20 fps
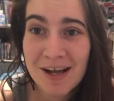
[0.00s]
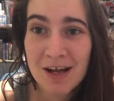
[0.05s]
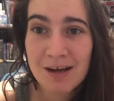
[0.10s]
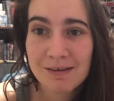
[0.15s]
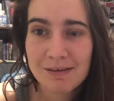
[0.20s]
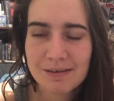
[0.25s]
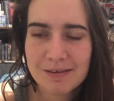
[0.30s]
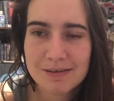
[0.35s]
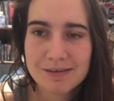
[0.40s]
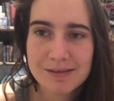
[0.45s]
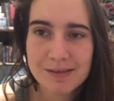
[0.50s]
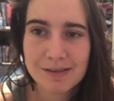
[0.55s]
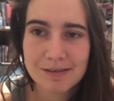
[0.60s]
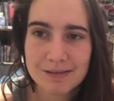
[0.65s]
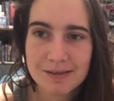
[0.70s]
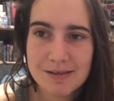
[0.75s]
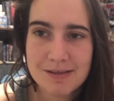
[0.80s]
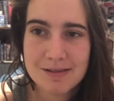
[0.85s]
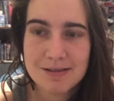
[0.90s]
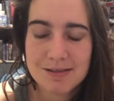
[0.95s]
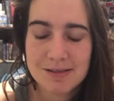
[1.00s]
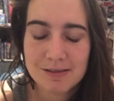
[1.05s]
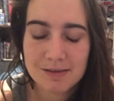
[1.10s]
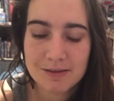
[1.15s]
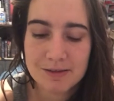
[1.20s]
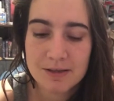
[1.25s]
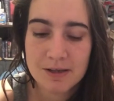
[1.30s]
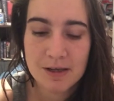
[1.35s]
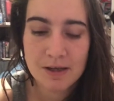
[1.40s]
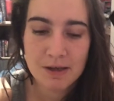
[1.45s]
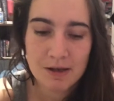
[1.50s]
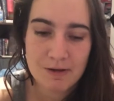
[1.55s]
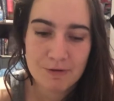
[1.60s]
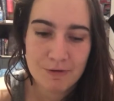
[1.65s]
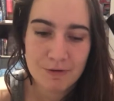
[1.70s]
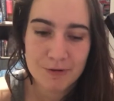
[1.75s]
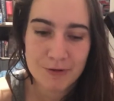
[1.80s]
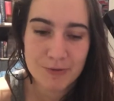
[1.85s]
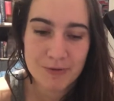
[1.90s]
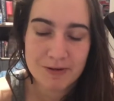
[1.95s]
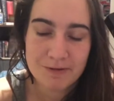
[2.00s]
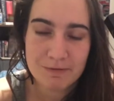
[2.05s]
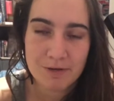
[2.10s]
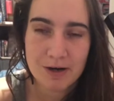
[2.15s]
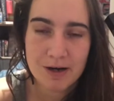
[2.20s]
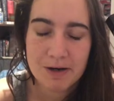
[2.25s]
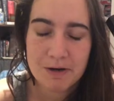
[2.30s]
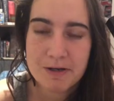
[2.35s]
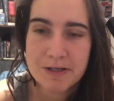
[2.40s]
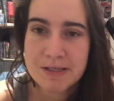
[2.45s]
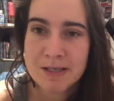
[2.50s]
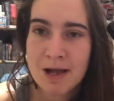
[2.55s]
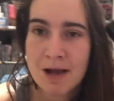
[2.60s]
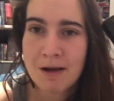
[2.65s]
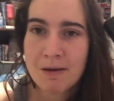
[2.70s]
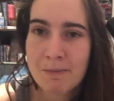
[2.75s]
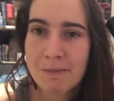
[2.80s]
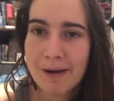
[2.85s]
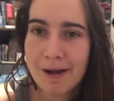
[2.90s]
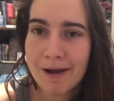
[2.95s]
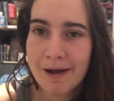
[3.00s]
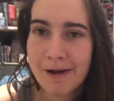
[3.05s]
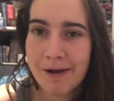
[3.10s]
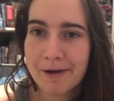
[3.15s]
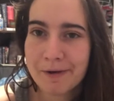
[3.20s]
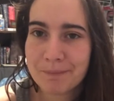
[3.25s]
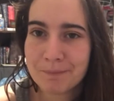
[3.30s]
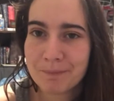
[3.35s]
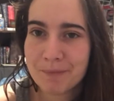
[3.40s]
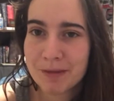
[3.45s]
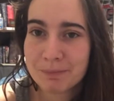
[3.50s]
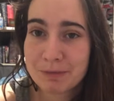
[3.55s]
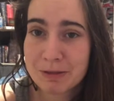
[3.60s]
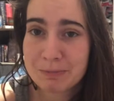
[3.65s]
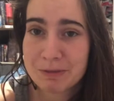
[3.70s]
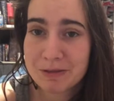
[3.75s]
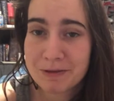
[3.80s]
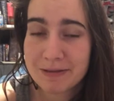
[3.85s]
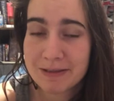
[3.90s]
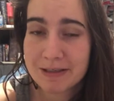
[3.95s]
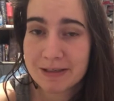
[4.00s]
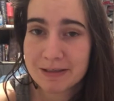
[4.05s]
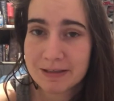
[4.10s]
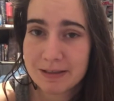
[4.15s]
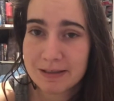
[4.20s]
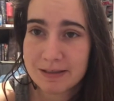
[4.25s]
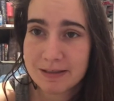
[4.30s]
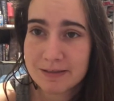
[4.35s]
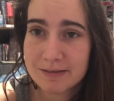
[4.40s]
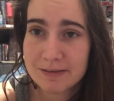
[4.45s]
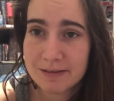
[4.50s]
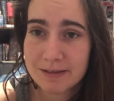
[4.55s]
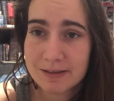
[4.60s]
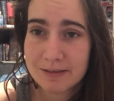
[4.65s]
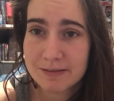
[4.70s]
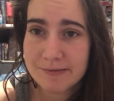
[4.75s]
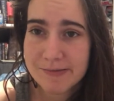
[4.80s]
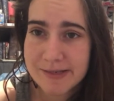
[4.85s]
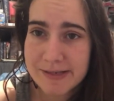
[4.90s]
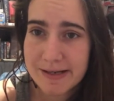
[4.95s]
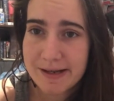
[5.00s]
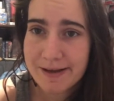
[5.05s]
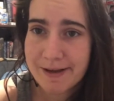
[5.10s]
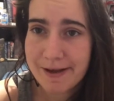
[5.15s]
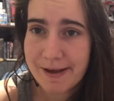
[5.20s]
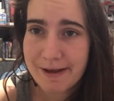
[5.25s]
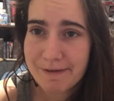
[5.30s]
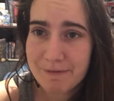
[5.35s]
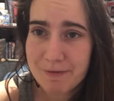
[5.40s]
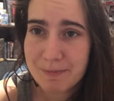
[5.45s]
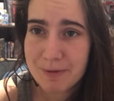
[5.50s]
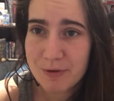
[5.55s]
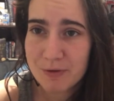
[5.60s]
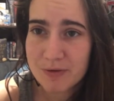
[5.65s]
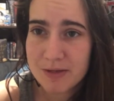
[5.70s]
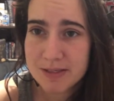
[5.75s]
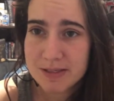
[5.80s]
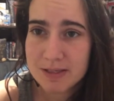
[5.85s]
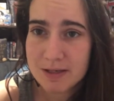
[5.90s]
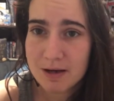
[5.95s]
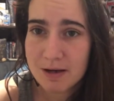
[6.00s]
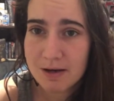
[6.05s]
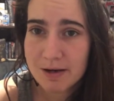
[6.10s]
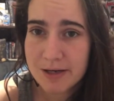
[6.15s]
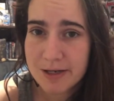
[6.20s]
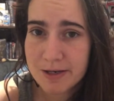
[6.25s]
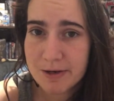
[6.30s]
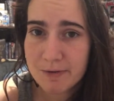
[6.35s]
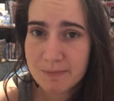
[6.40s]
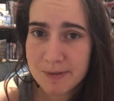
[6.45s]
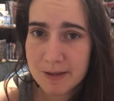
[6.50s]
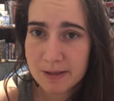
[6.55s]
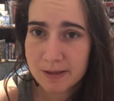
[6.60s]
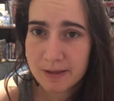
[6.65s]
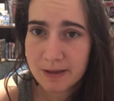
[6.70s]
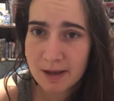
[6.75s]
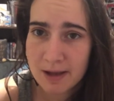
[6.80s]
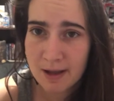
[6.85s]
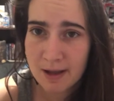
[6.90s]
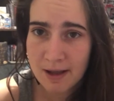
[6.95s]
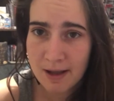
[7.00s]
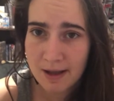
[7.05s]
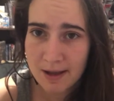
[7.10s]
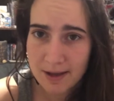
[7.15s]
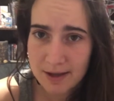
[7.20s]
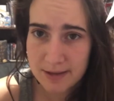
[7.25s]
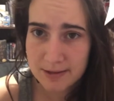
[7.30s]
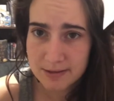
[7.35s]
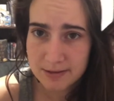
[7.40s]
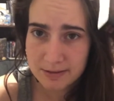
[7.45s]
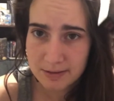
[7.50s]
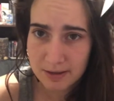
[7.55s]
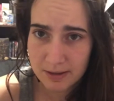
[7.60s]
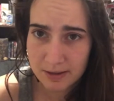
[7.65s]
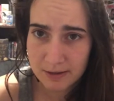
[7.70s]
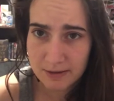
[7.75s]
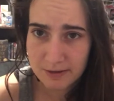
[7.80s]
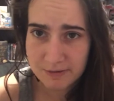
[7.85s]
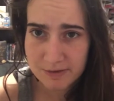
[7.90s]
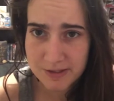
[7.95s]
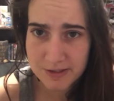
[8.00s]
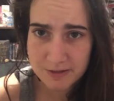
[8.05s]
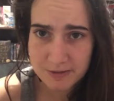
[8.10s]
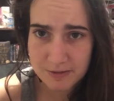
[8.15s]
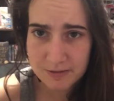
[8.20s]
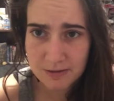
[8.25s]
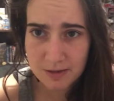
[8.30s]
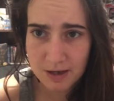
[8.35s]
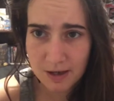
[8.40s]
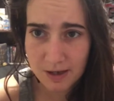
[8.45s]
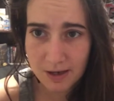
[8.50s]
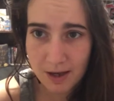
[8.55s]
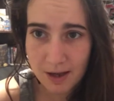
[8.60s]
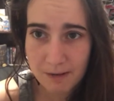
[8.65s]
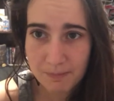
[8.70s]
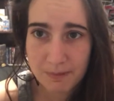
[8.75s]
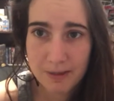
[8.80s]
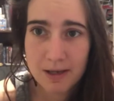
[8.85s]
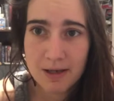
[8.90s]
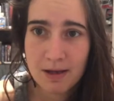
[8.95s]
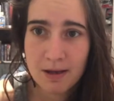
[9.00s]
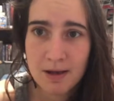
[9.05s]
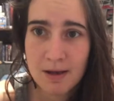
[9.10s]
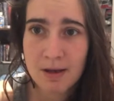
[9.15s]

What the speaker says: Well, it's not necessarily a full 24 hours. But I'm gonna be reading Gideon the Ninth today. I have it both as an audiobook and the physical copy.